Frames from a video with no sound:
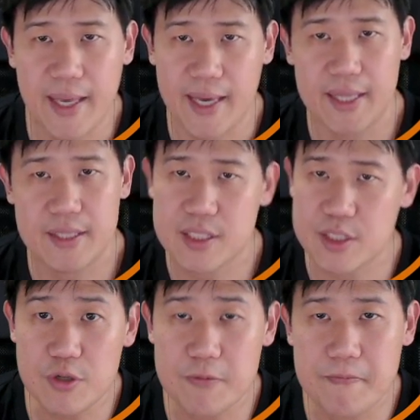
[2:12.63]
And this
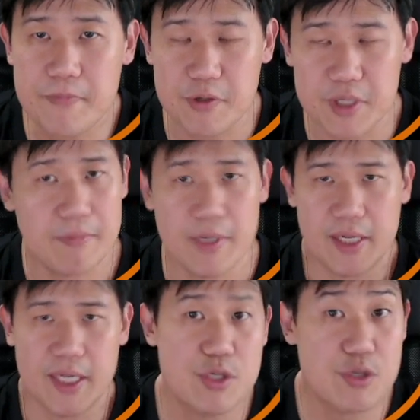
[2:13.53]
is good. Okay,
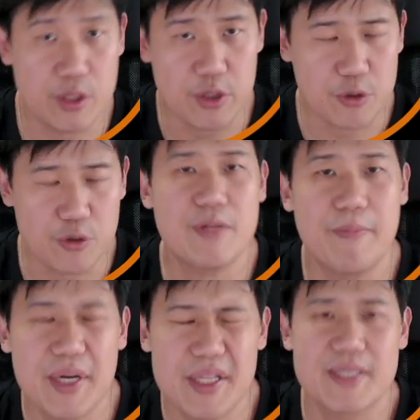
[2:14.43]
my answers are not good,
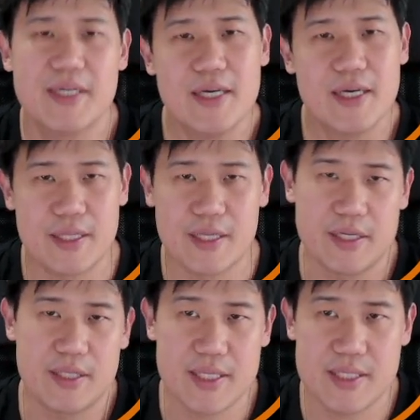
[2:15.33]
but
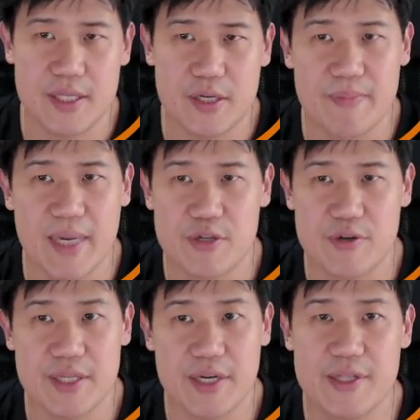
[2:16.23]
that's another
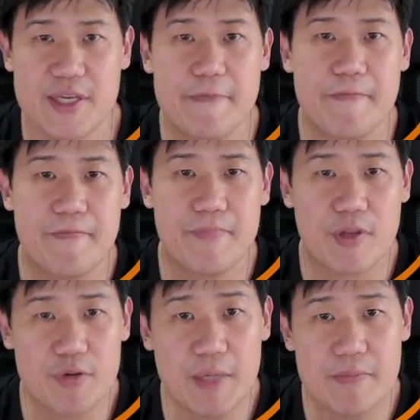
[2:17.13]
matter entirely.
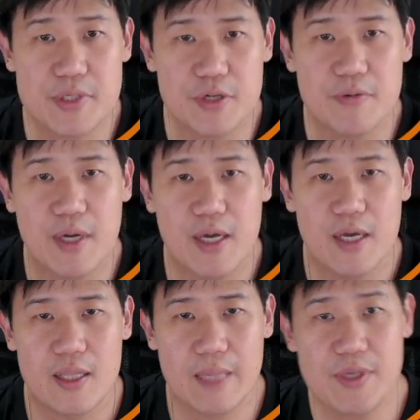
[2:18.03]
Okay, so
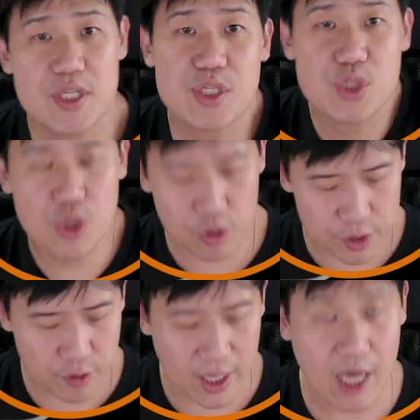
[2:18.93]
let me just
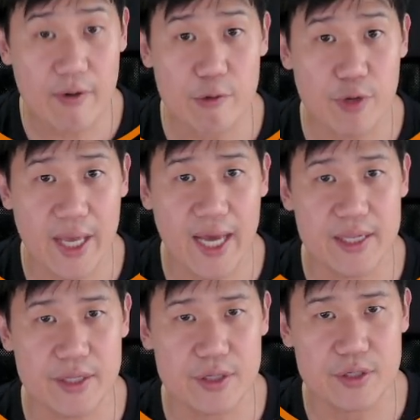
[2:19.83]
show you how I would
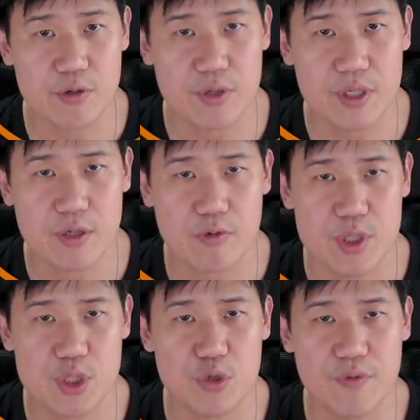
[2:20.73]
add another
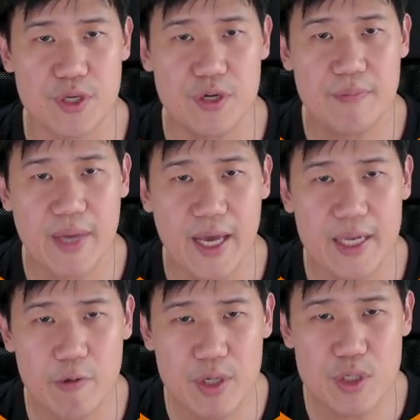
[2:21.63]
question over here.
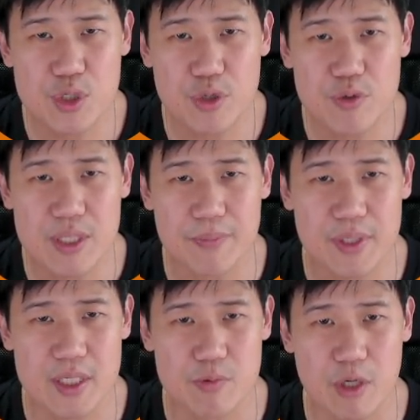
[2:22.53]
And I want to show you
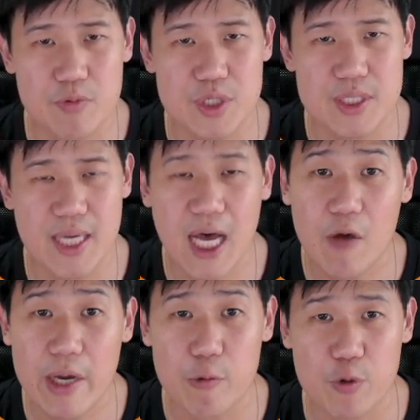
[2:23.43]
something as well, which is
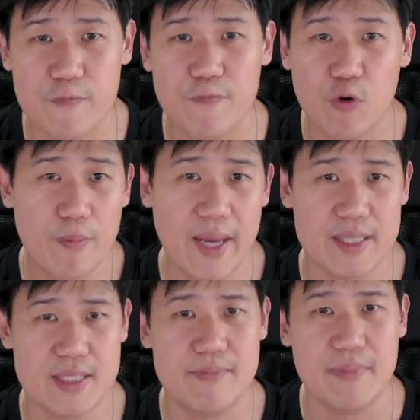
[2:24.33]
how I would
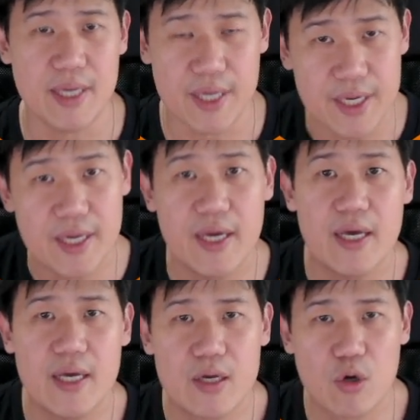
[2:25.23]
format my
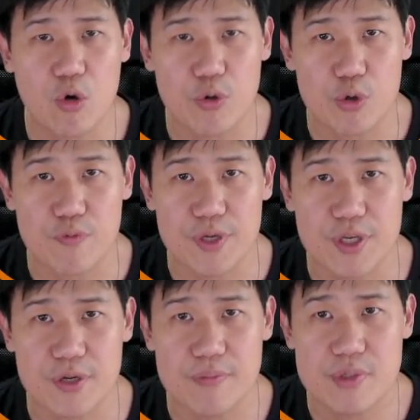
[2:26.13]
code over
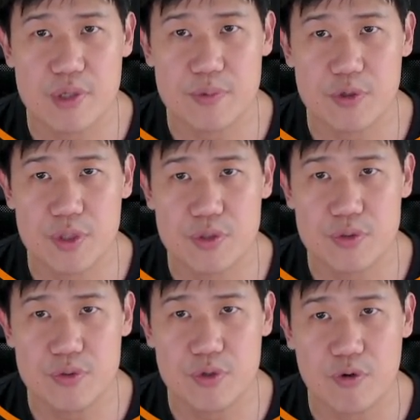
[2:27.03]
here. So I'm going
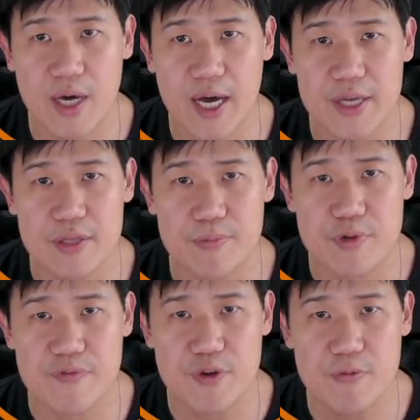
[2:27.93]
to go hide the
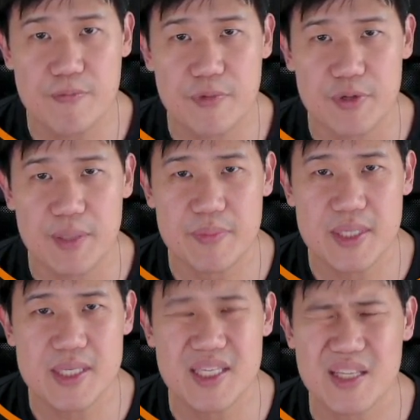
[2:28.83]
preview. Okay,
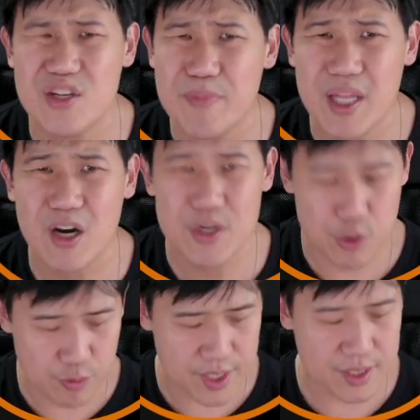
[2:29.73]
this is a little bit hard
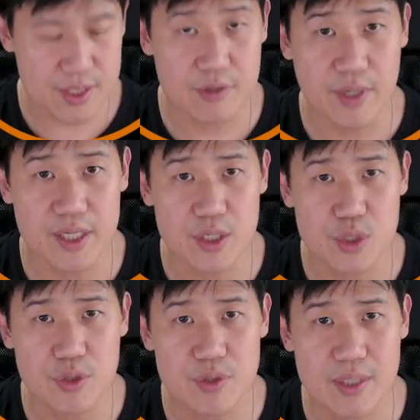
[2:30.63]
to read, so I can
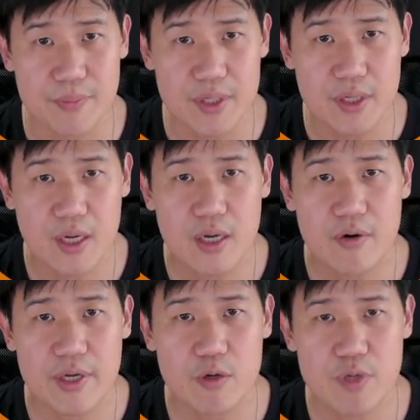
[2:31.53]
show you something, right?